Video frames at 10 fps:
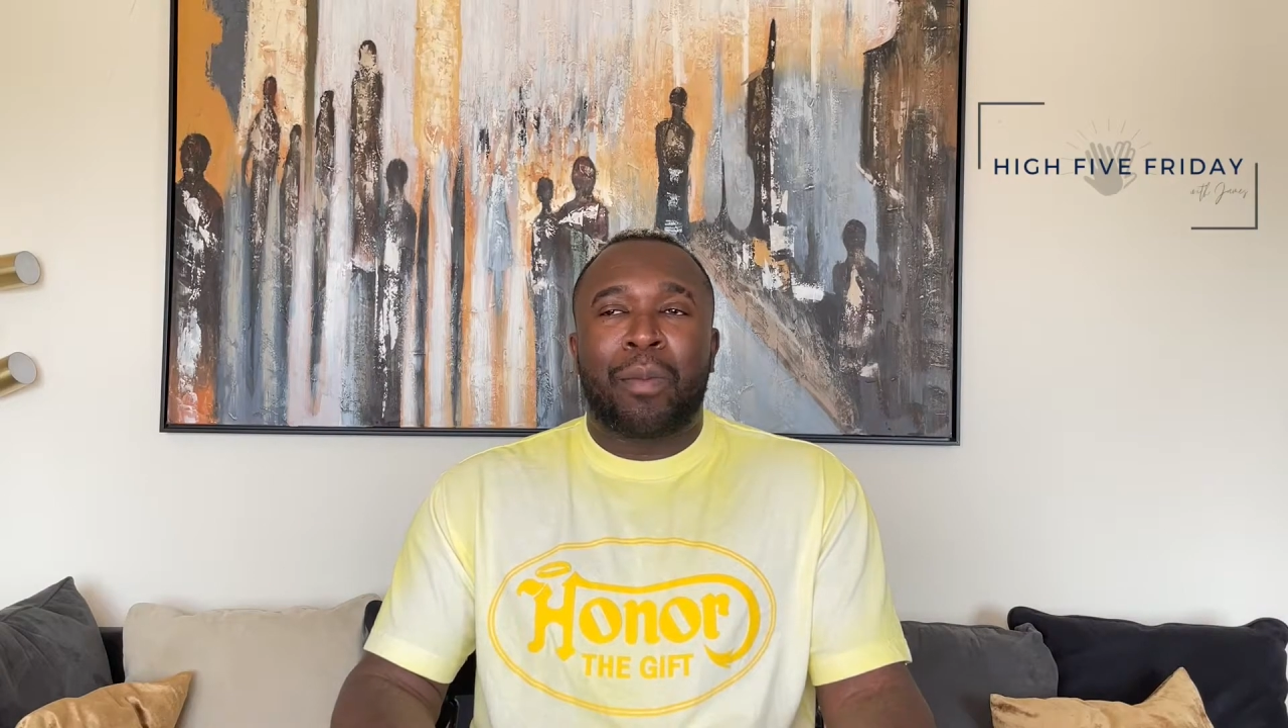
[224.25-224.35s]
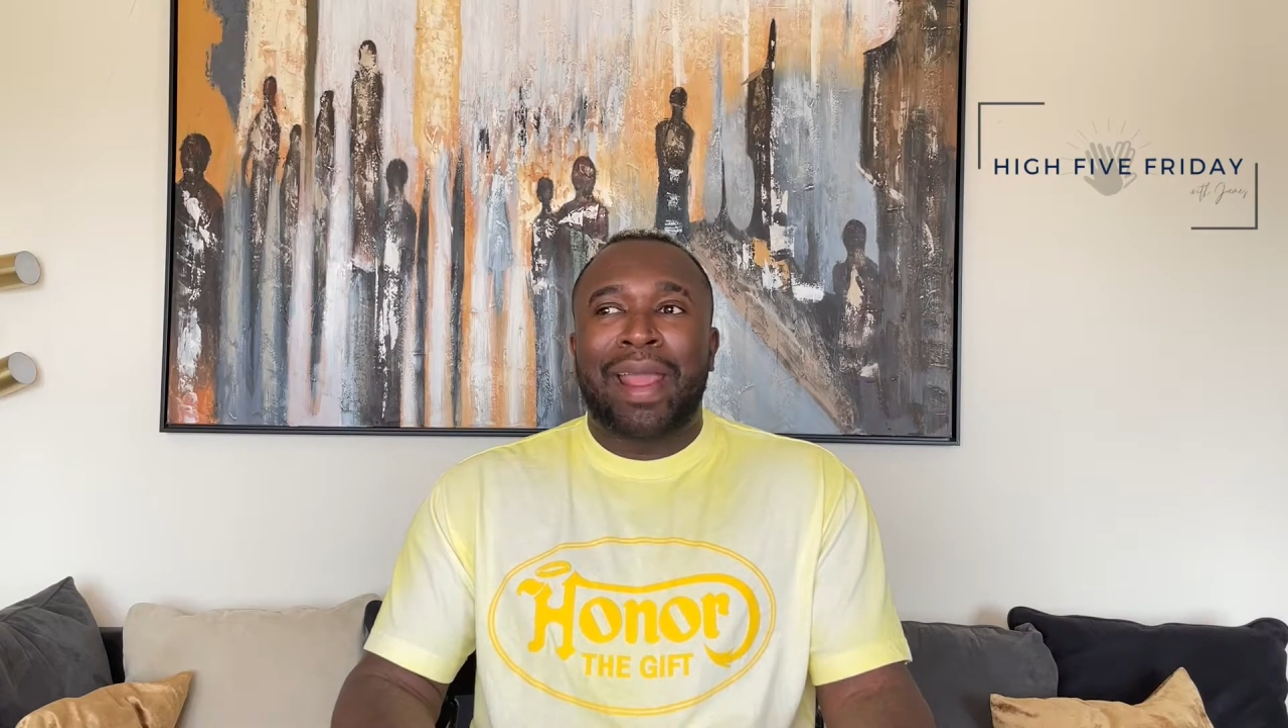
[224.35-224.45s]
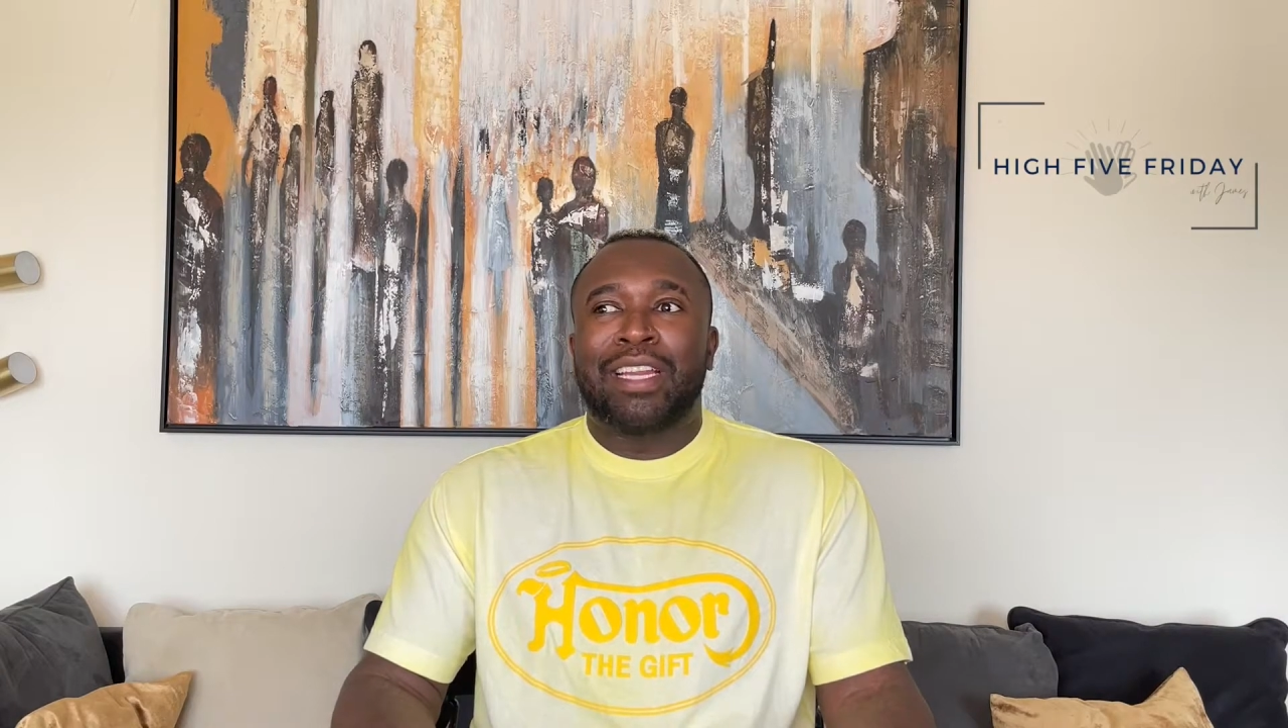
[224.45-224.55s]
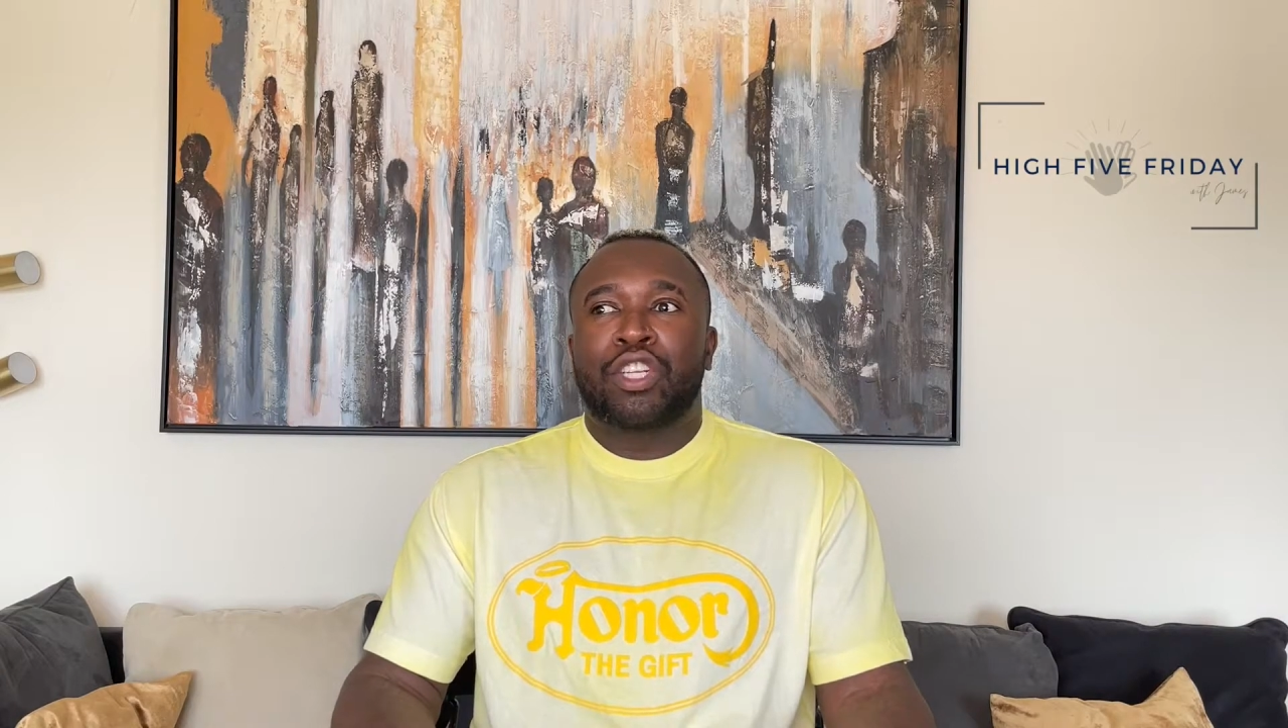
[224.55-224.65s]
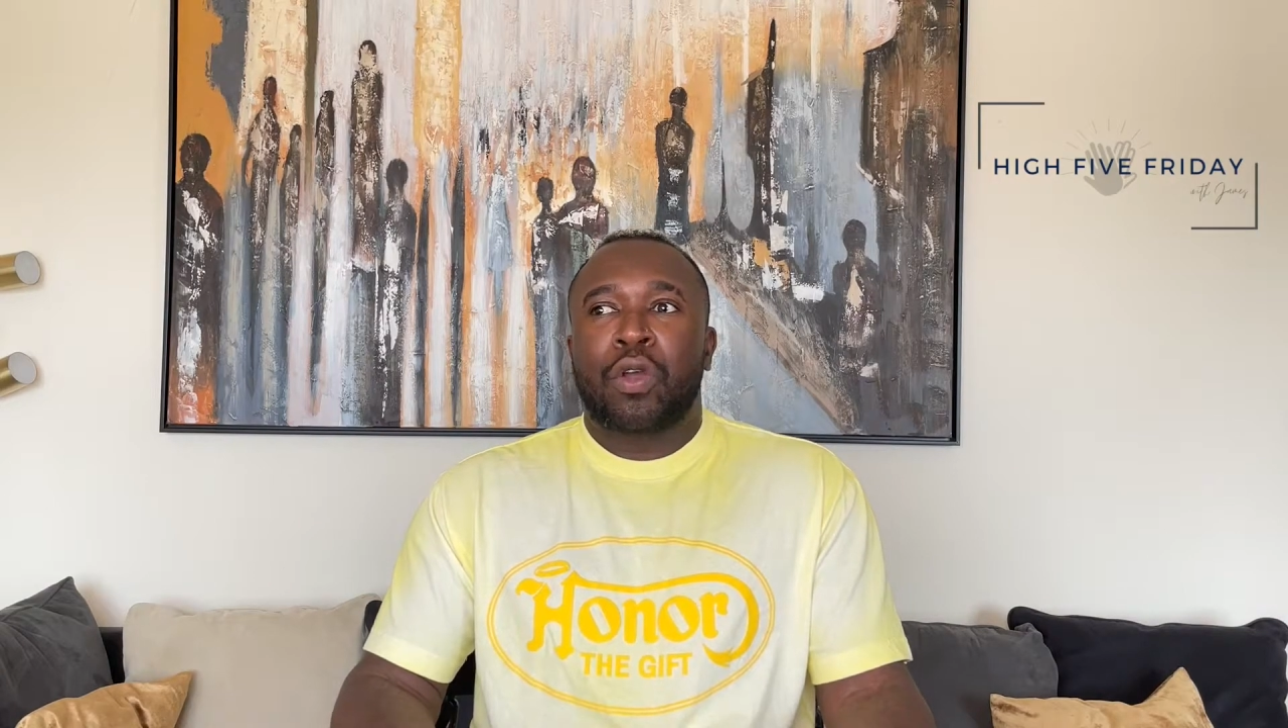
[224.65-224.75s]
I
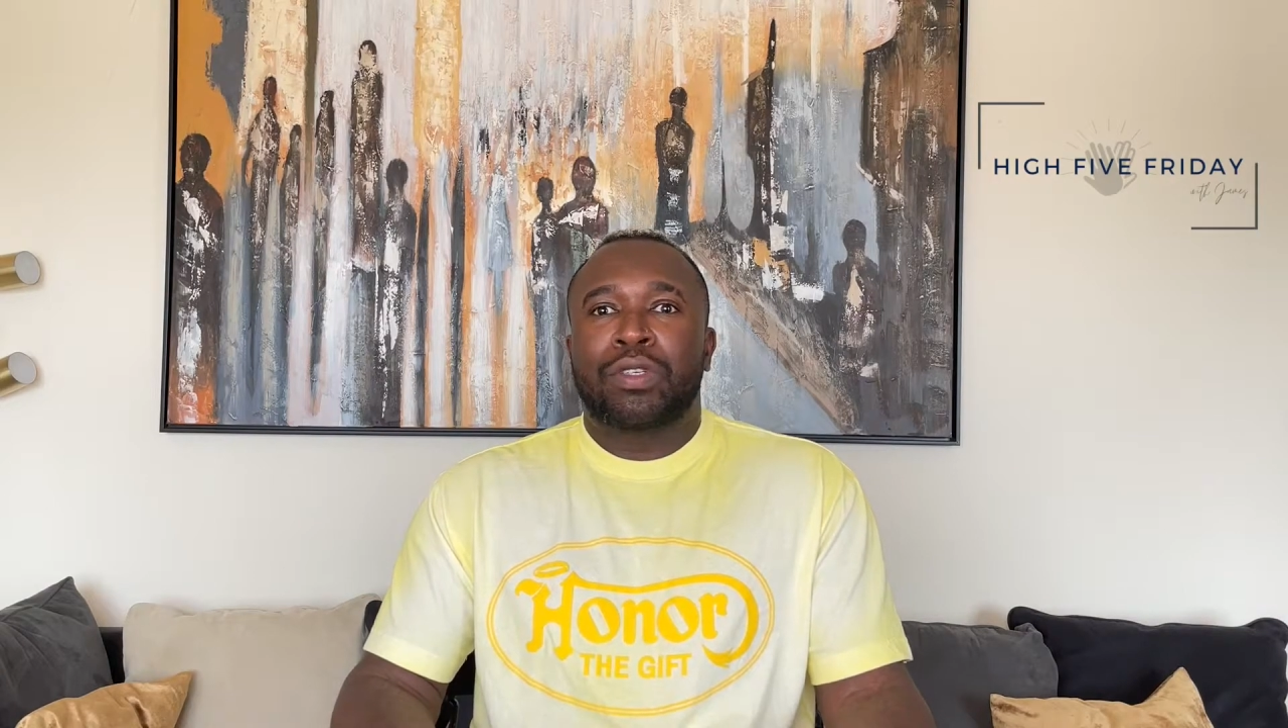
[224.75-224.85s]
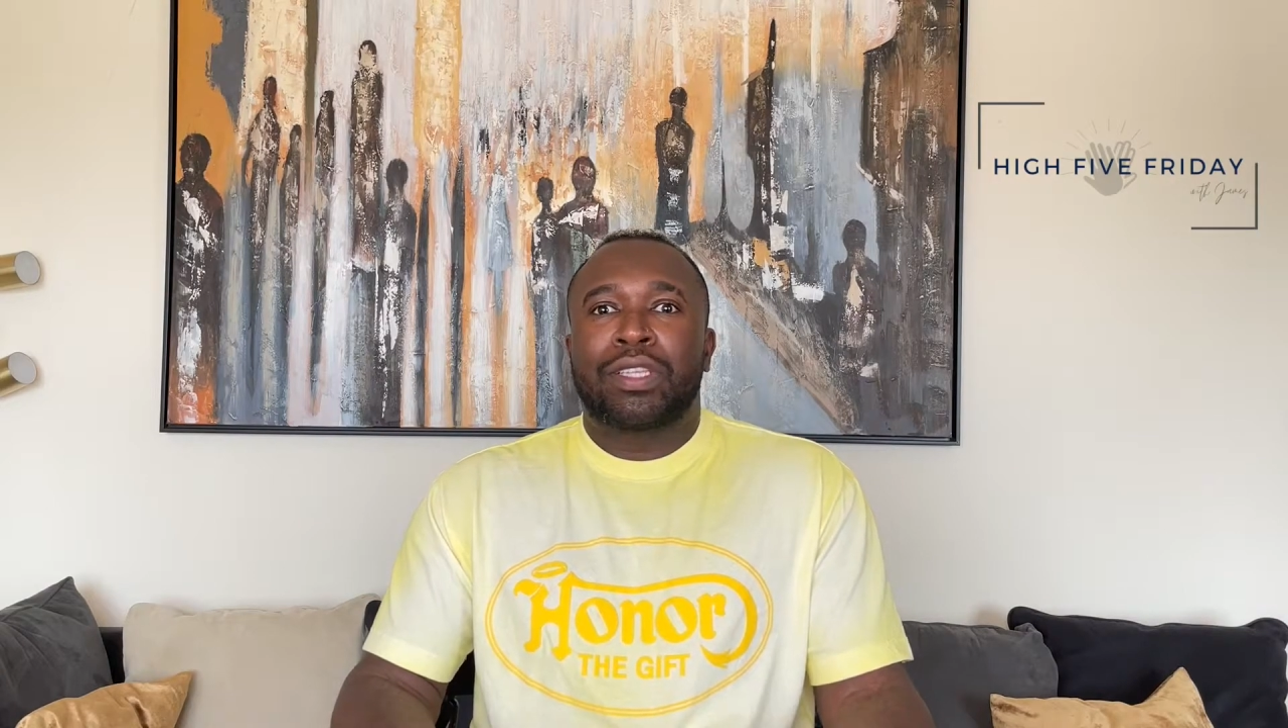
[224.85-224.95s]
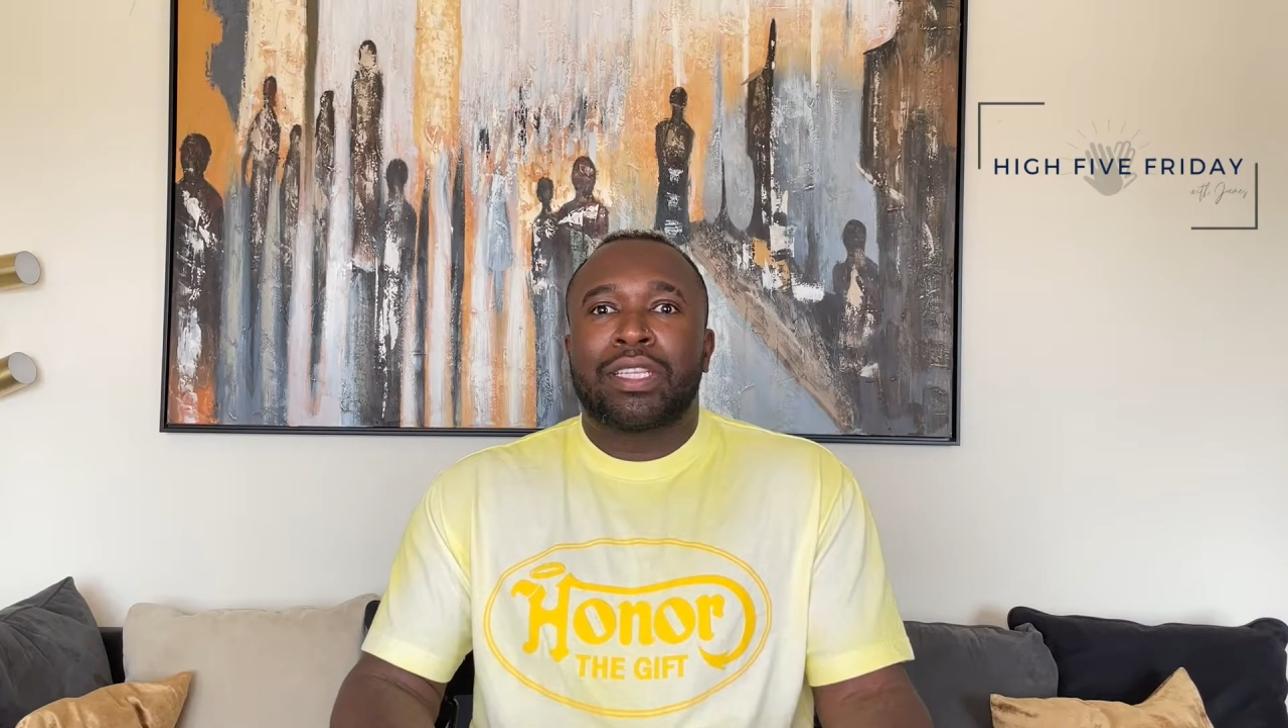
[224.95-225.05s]
need to go to the